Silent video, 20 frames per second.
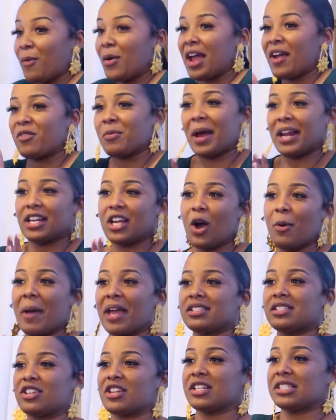want everybody to go
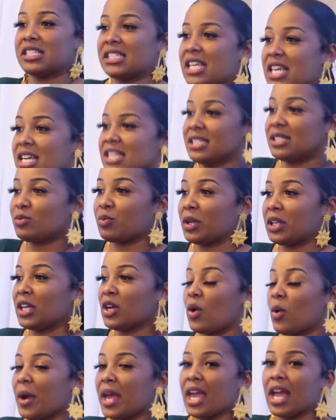back to their seats really
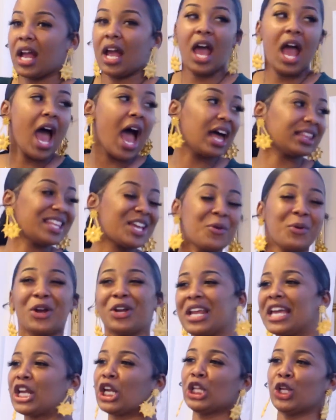quick. I think we're
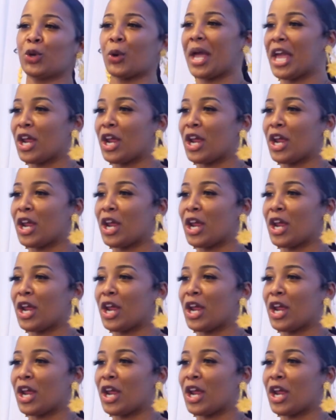gonna get a little